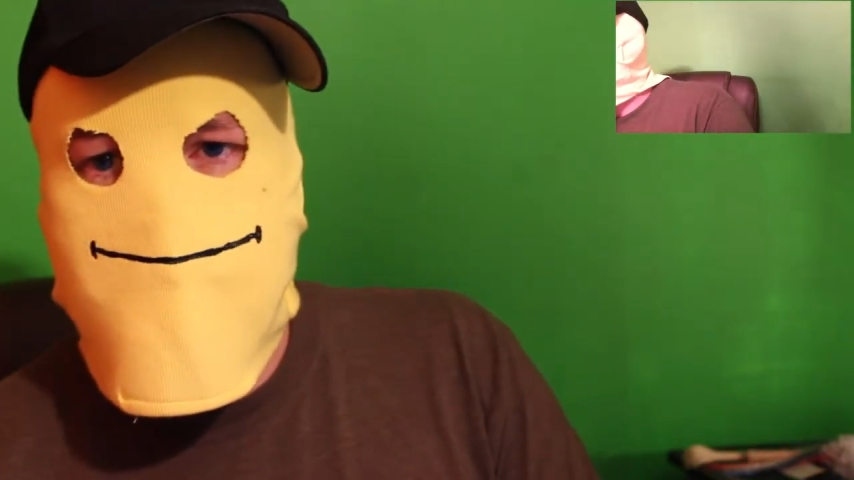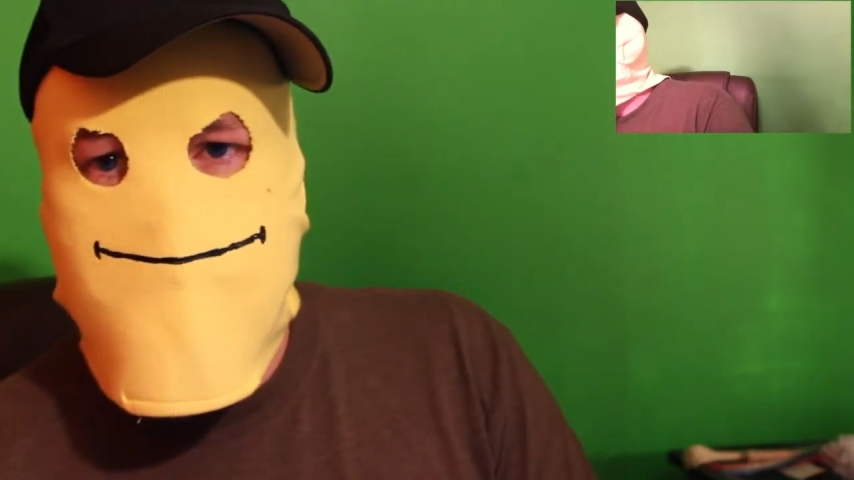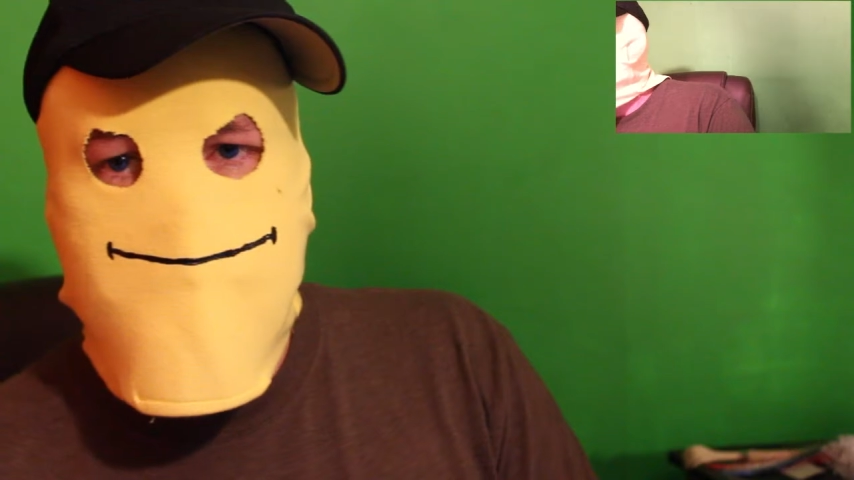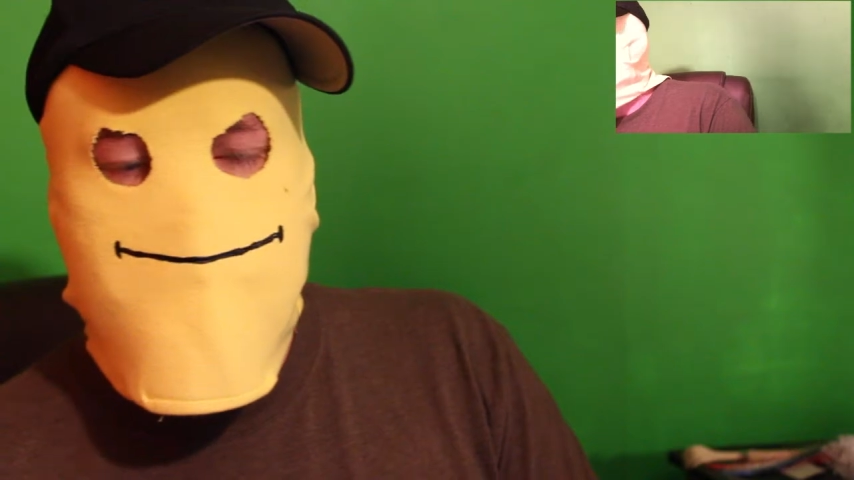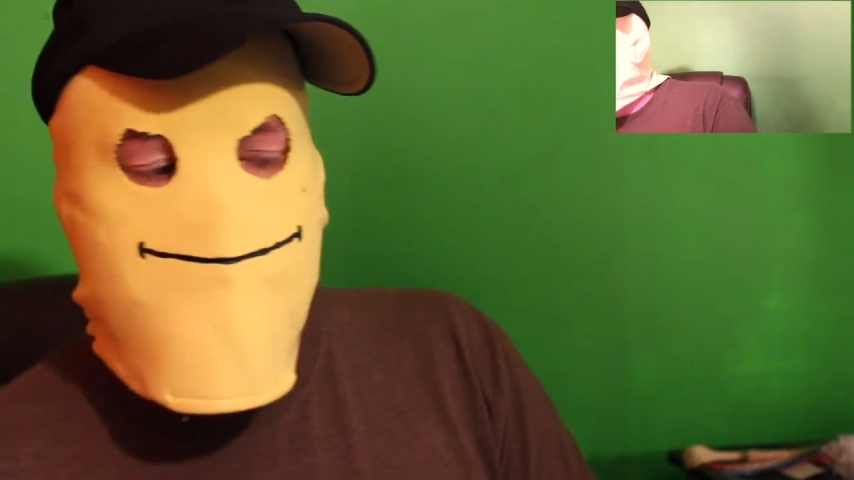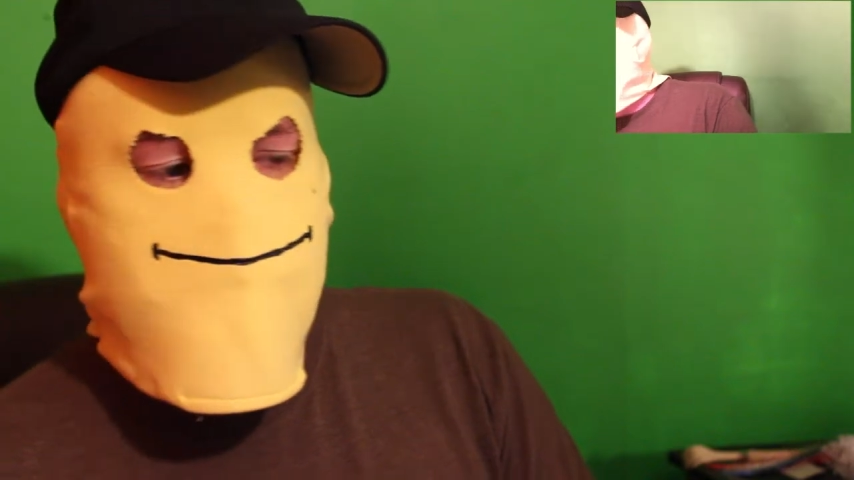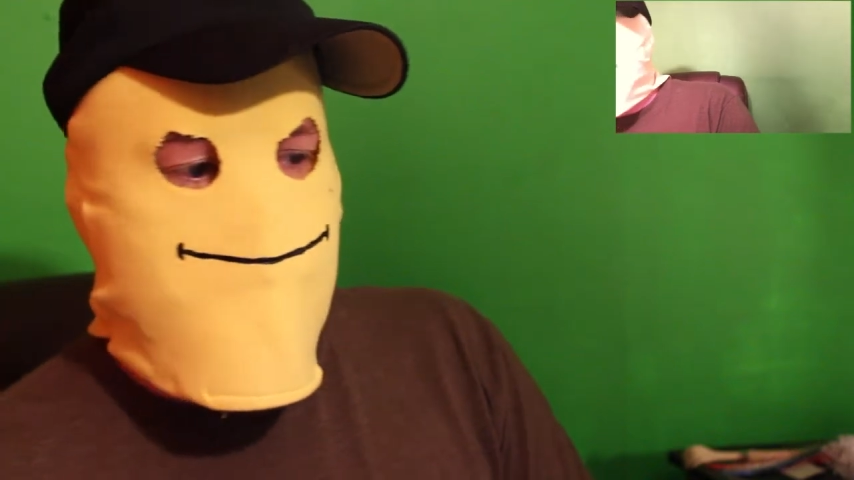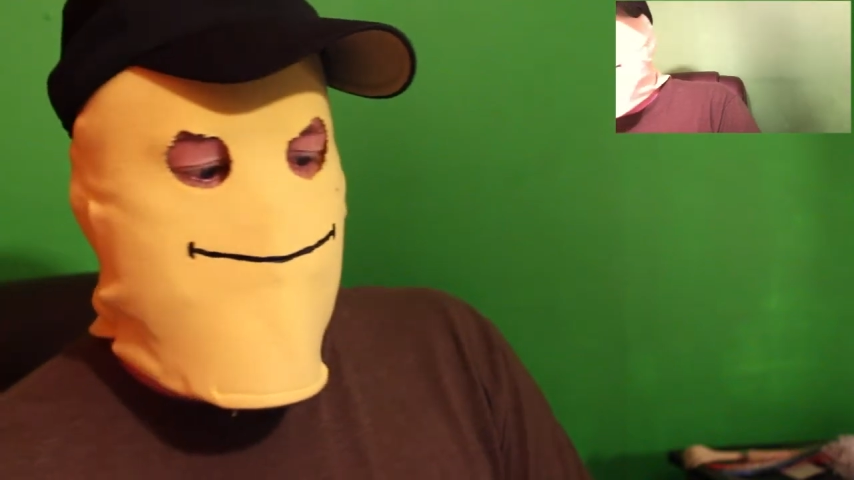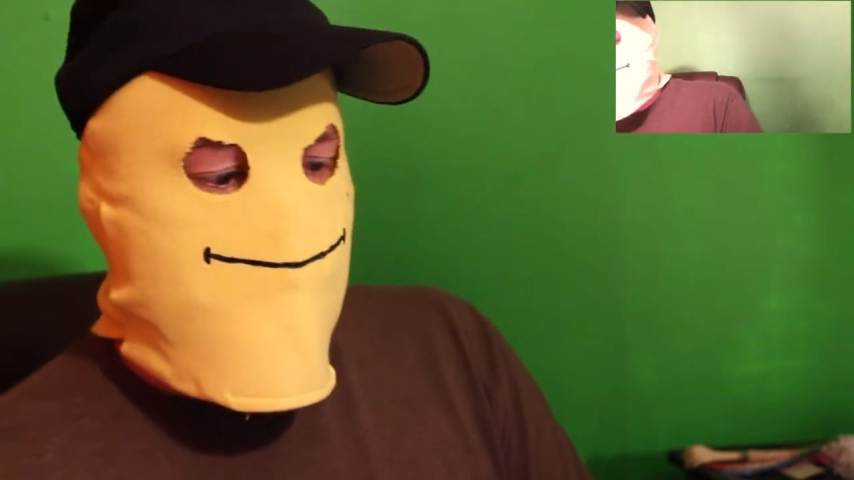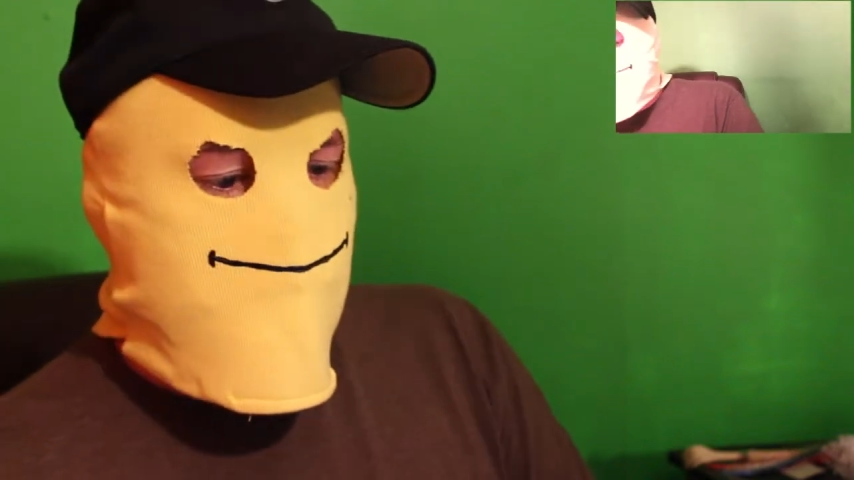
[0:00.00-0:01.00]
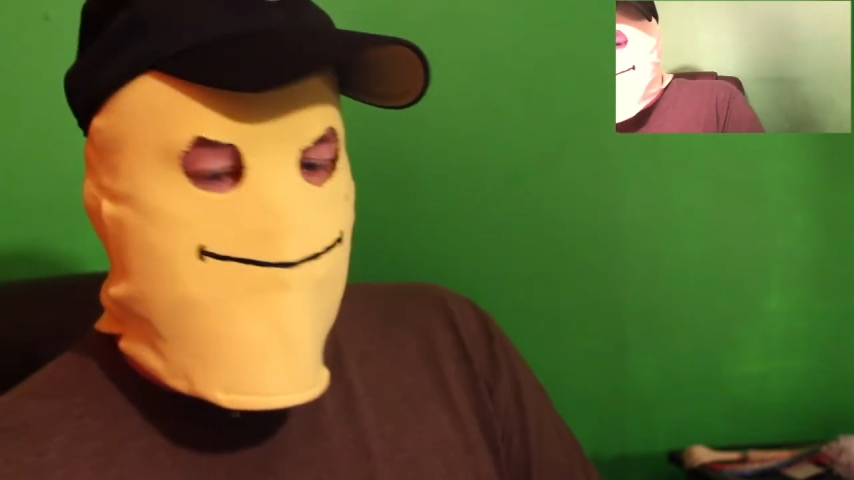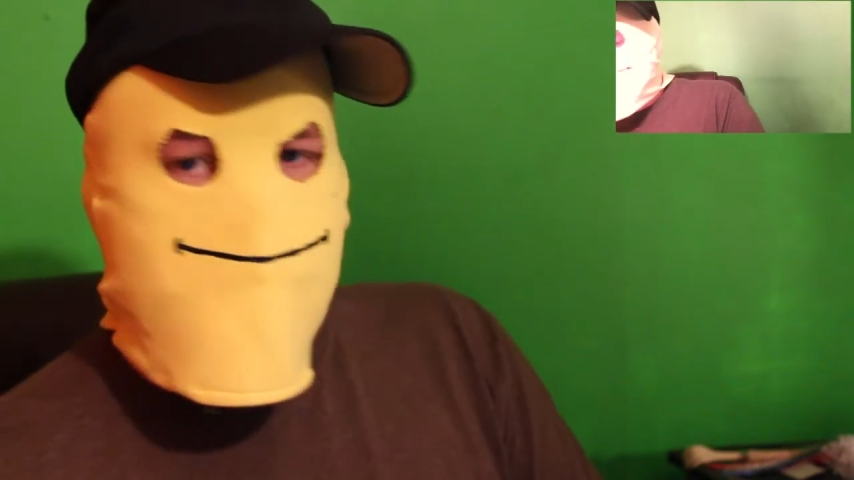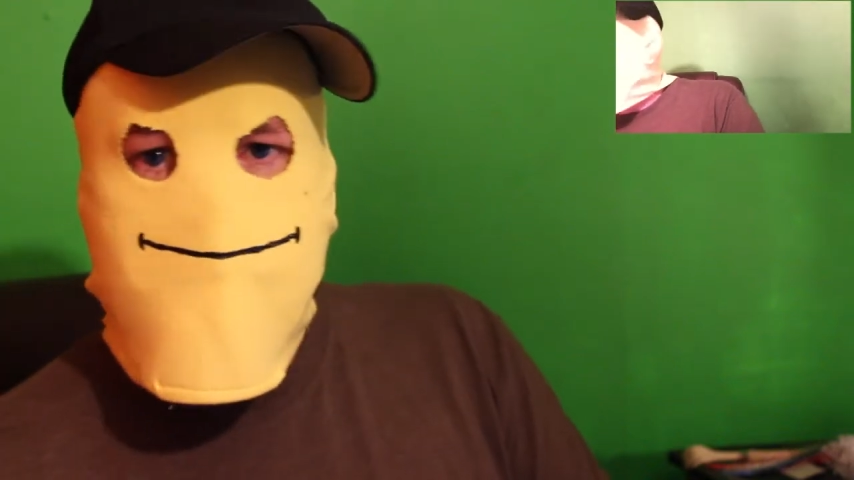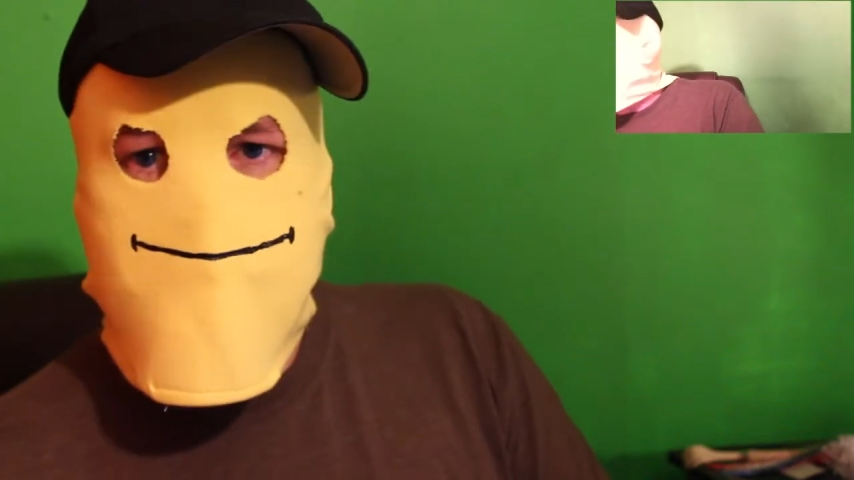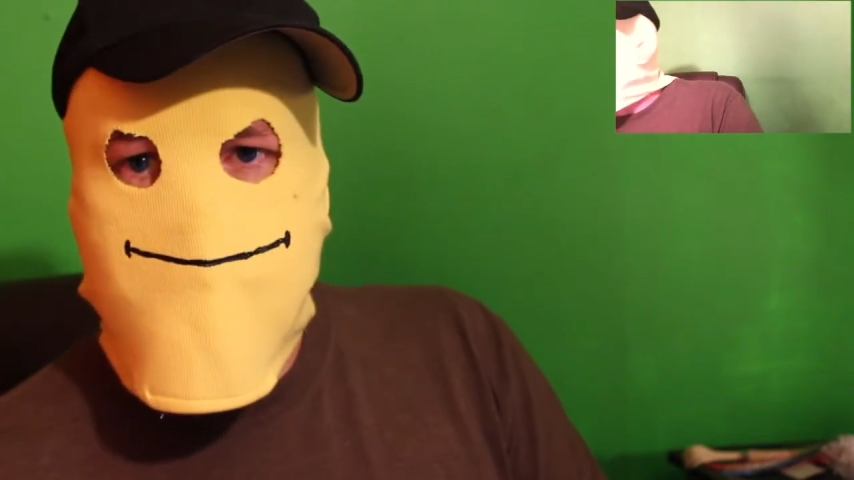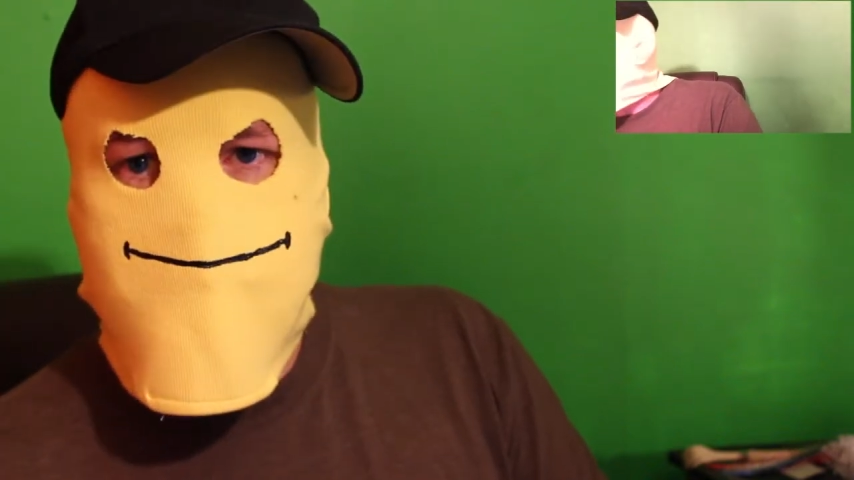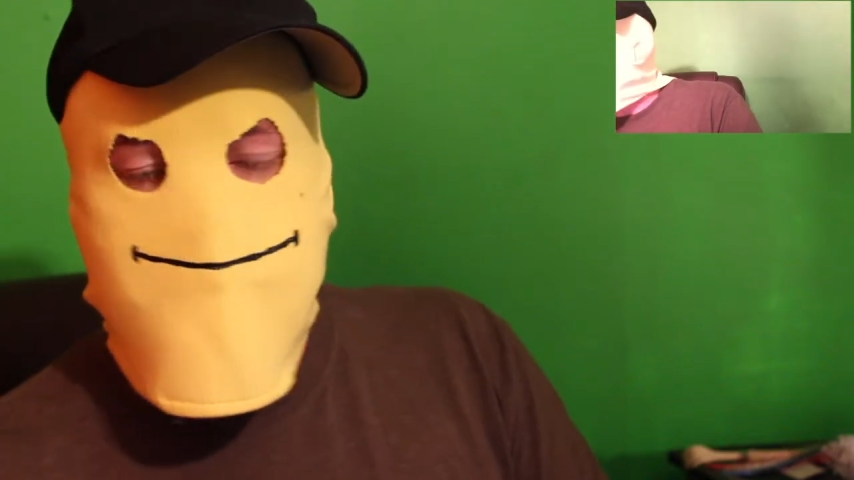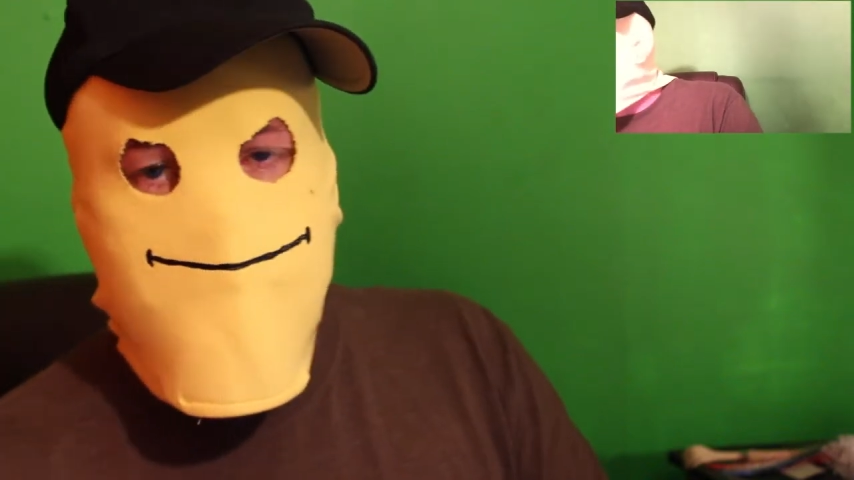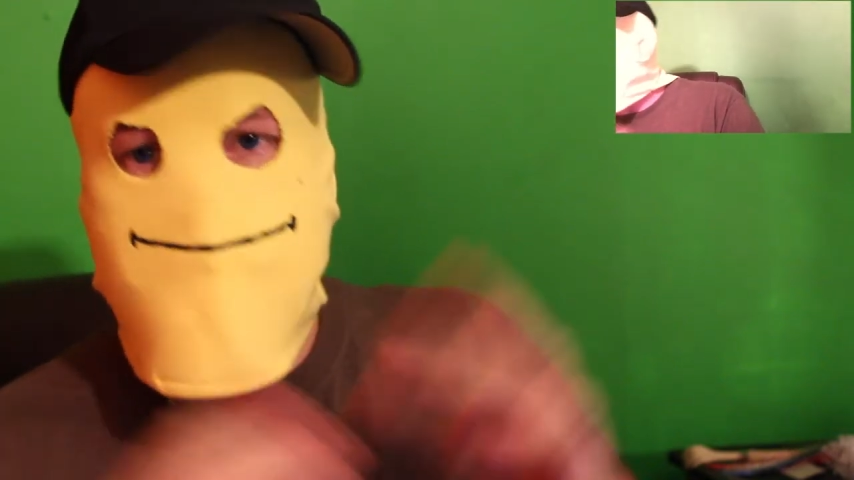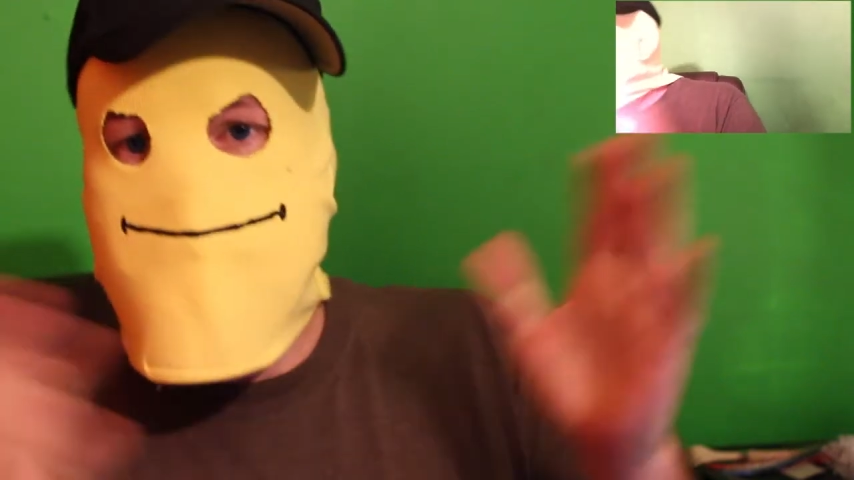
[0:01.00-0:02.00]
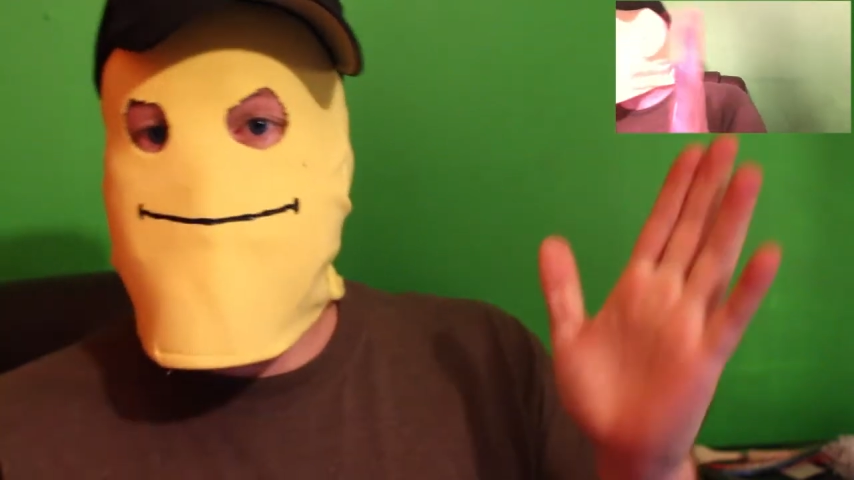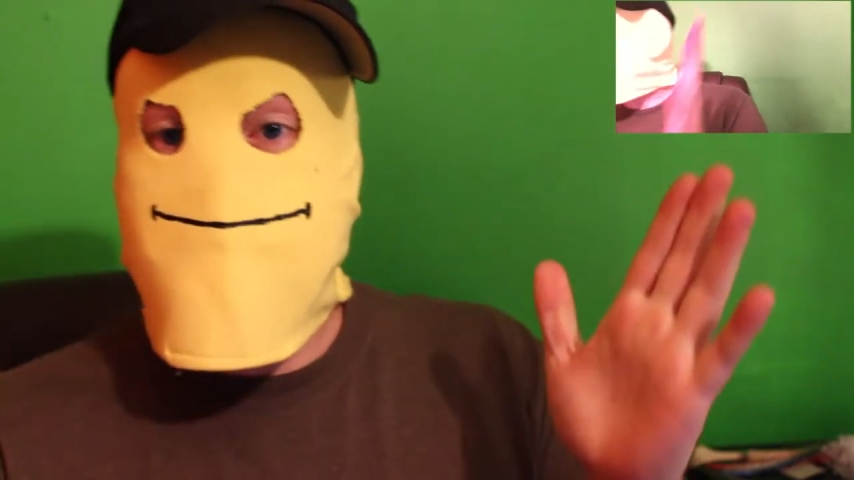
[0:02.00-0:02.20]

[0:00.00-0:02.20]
Tribune. But